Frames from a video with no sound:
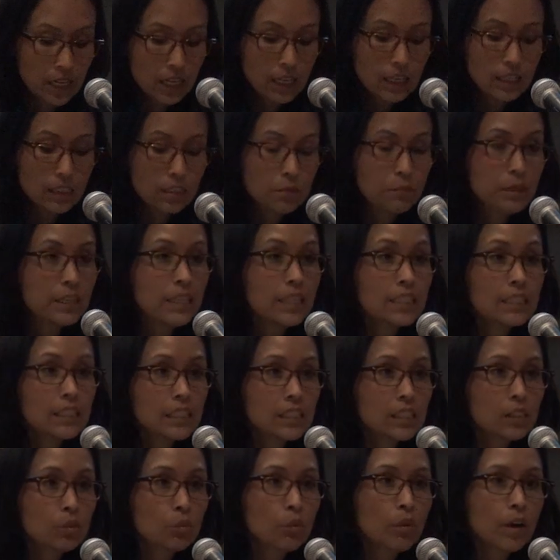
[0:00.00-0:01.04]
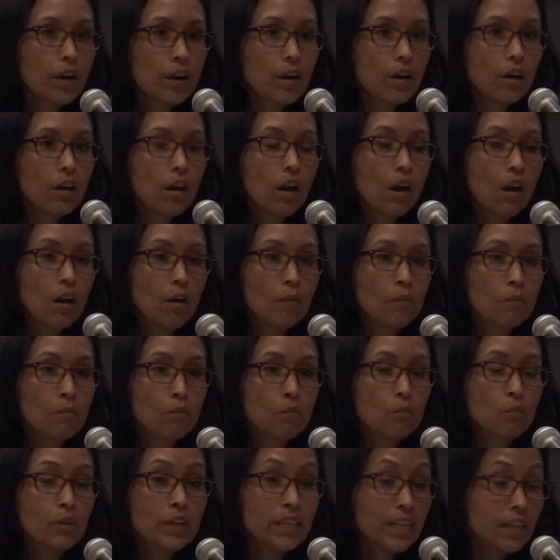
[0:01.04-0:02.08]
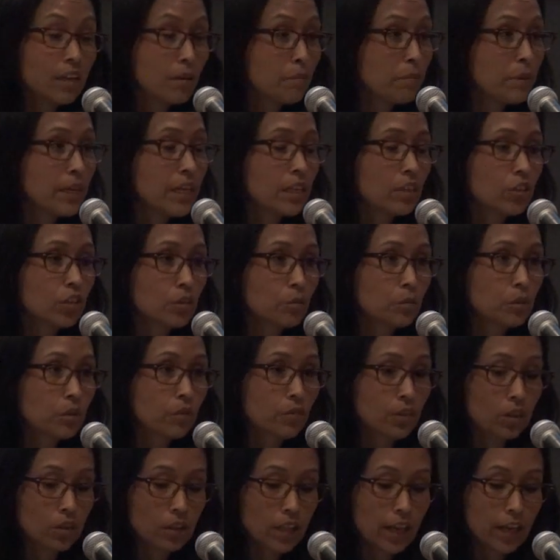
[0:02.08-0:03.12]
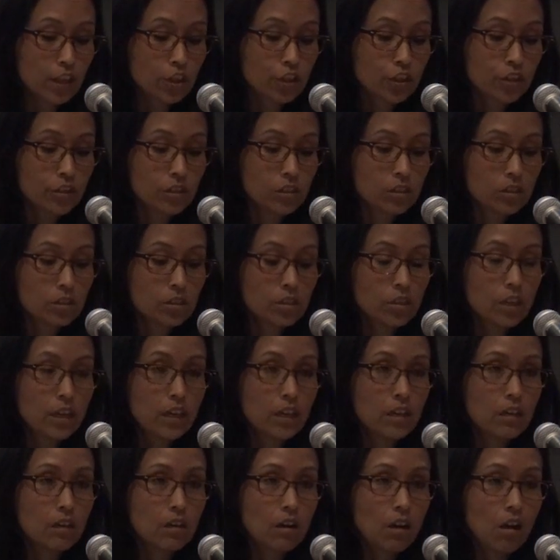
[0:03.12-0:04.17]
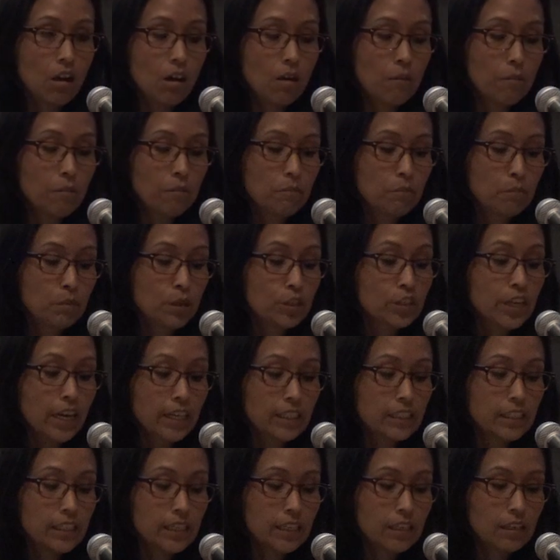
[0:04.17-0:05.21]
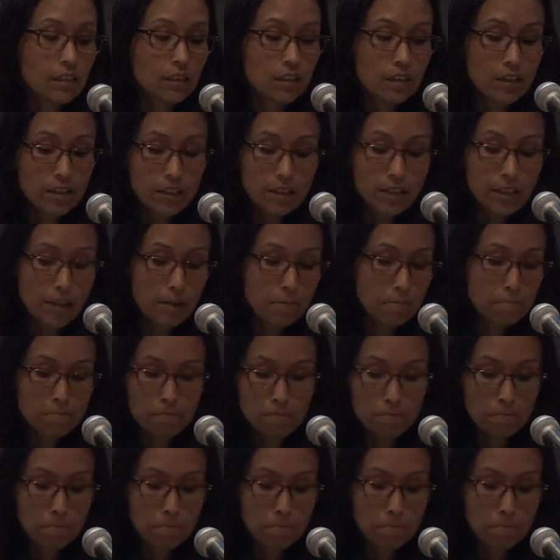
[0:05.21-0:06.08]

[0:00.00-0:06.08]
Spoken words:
To me, this is where we need to be in terms of collections and protecting them.